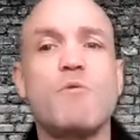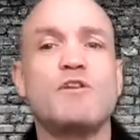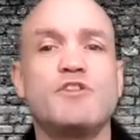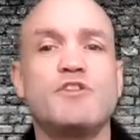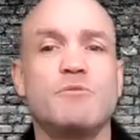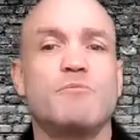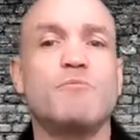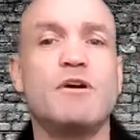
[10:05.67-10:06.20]

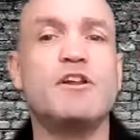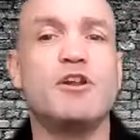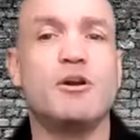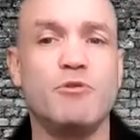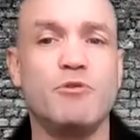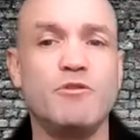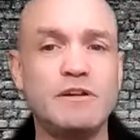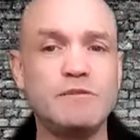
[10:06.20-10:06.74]
where
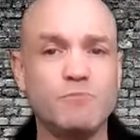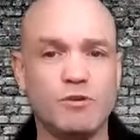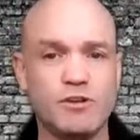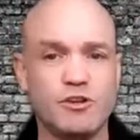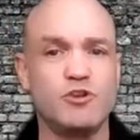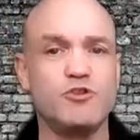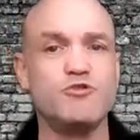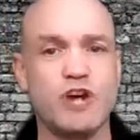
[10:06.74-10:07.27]
they're moving,
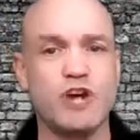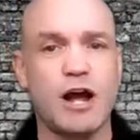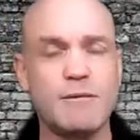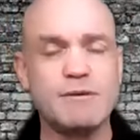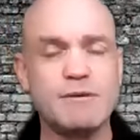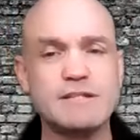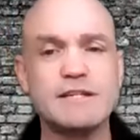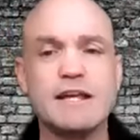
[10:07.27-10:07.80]
where their new
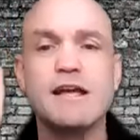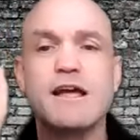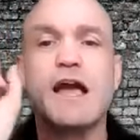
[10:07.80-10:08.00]
job is,